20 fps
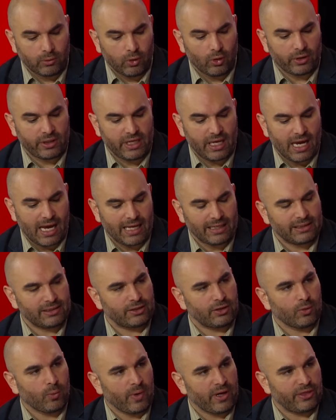look at
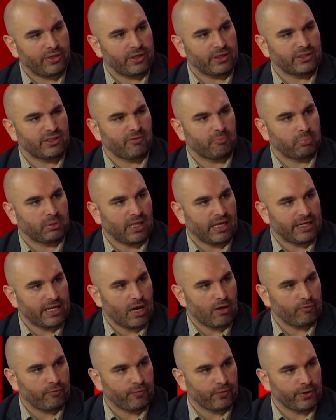the way things have played
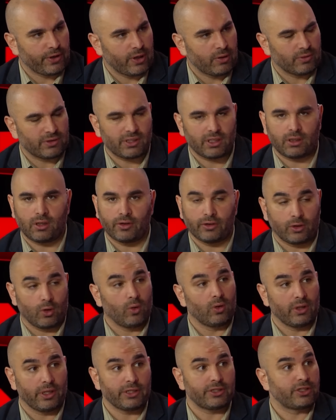out for you? It's like oh, the
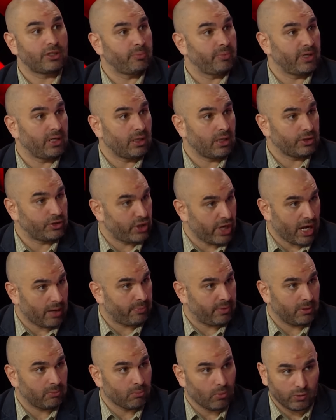goal is to be a
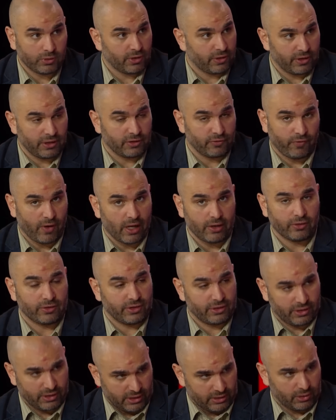champion. Most of these
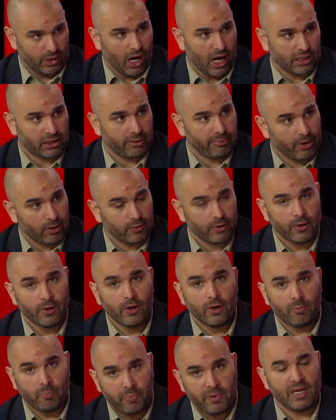fighters talk about
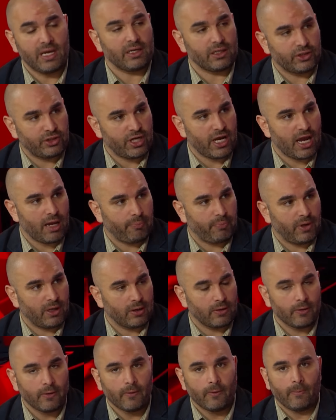being a
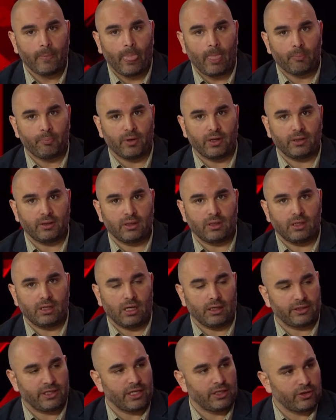champion. But
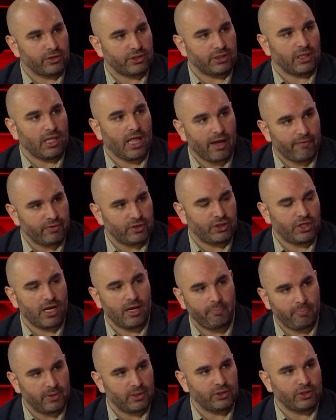uh, can you still have a
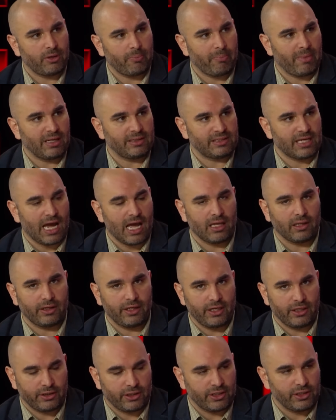championship
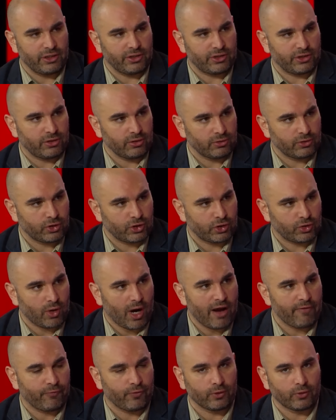mentality and can you still
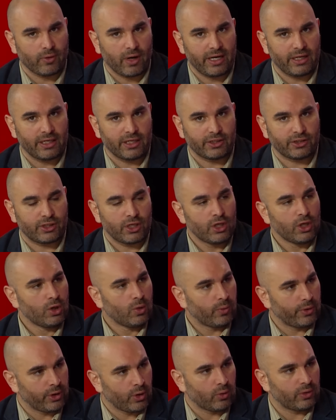strive for greatness
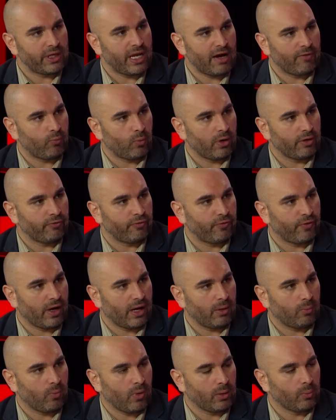when you only have one
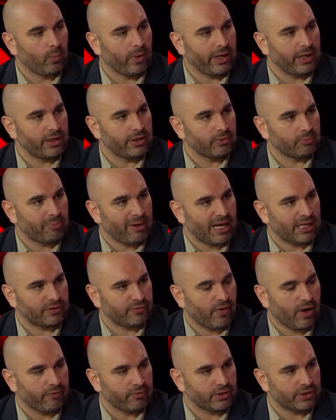fight, one win in your past
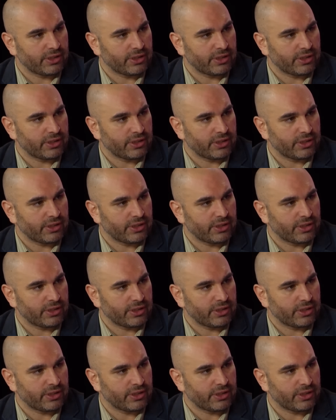five or